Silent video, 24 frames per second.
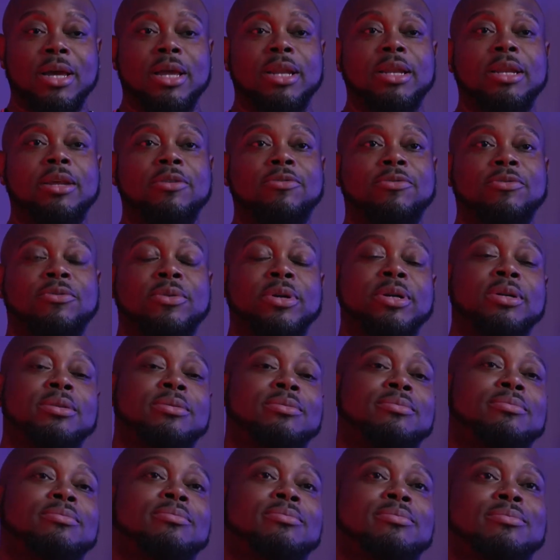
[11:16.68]
different
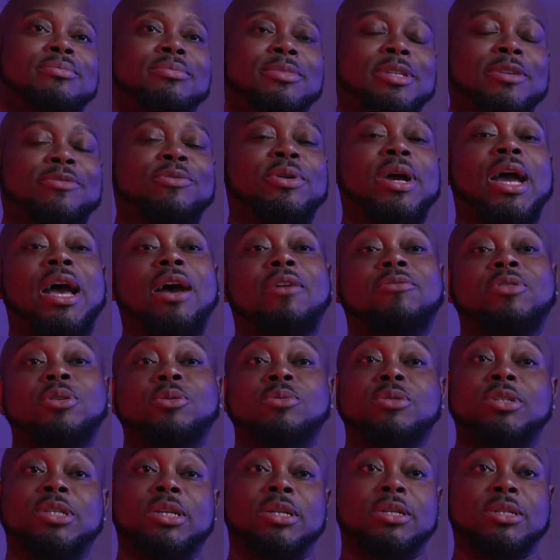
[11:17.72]

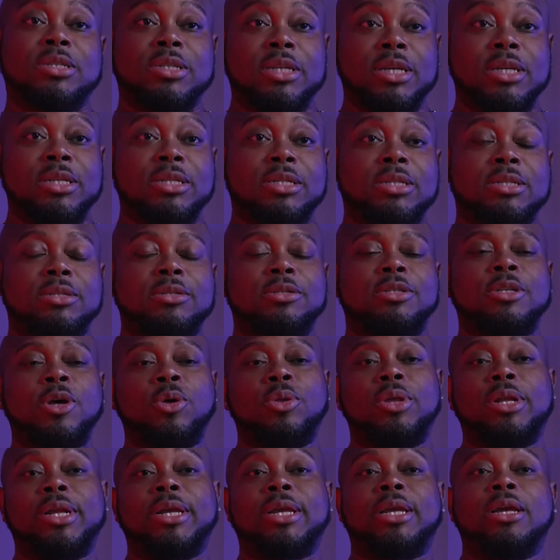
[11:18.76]
avenues in a sense, so
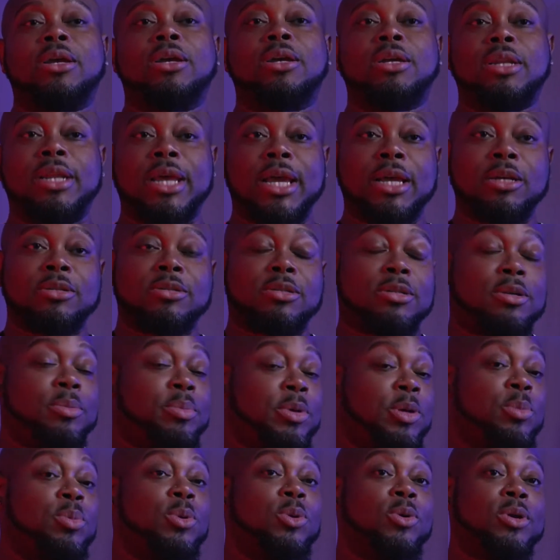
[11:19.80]
that it can connect to
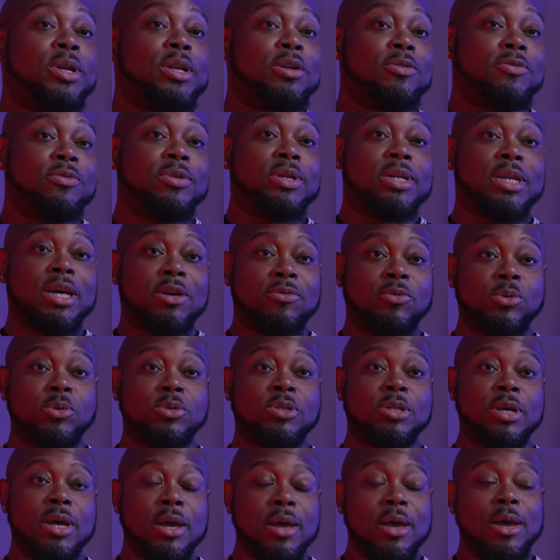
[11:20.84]
people on different levels.
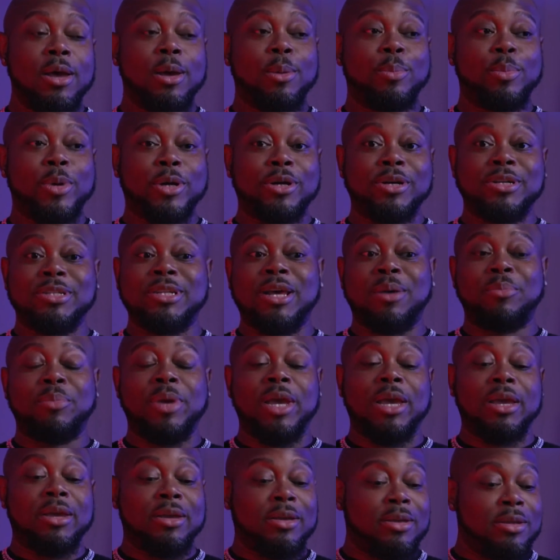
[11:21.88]
Because I
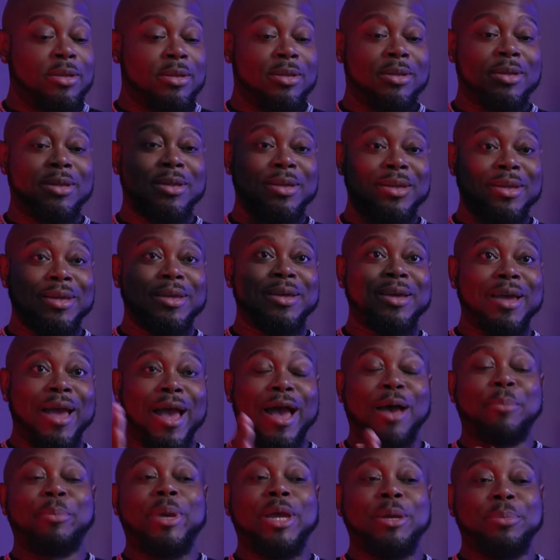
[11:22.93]
may
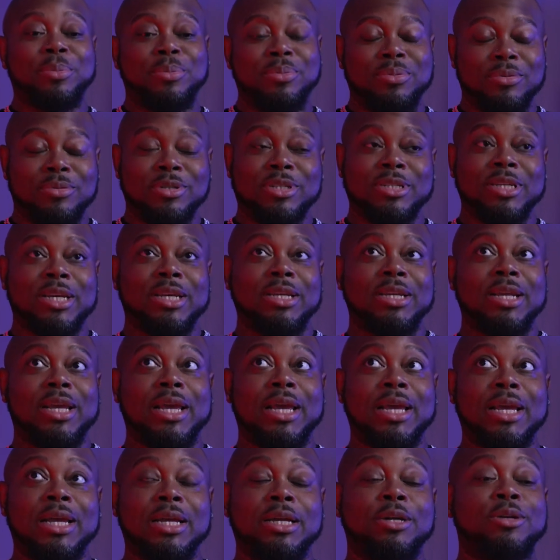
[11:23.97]
present
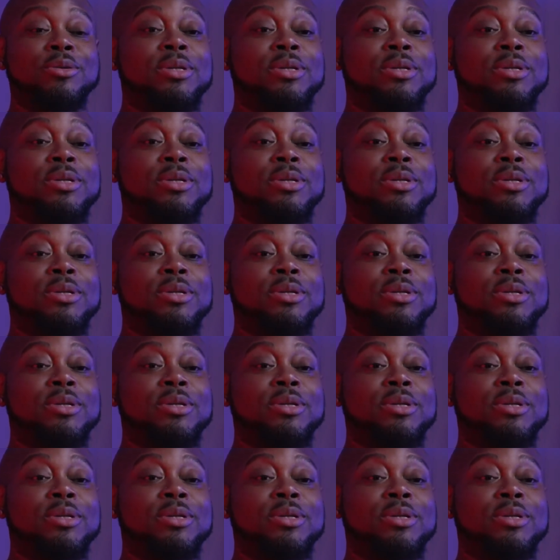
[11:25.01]
and